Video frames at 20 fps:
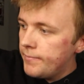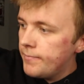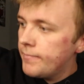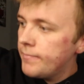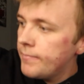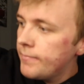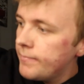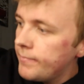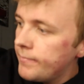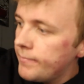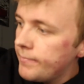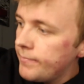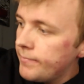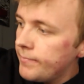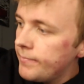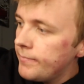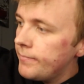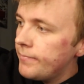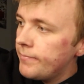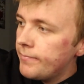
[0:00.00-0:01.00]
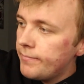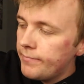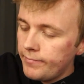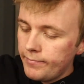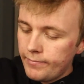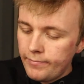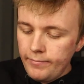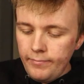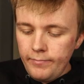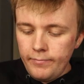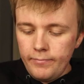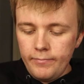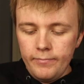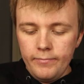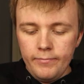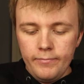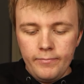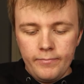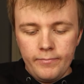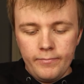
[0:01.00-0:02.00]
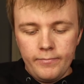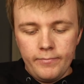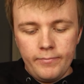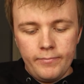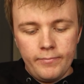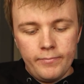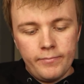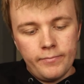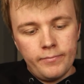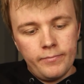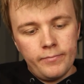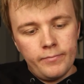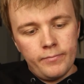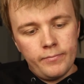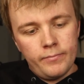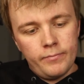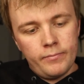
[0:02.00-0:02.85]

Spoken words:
No one is speaking in this clip.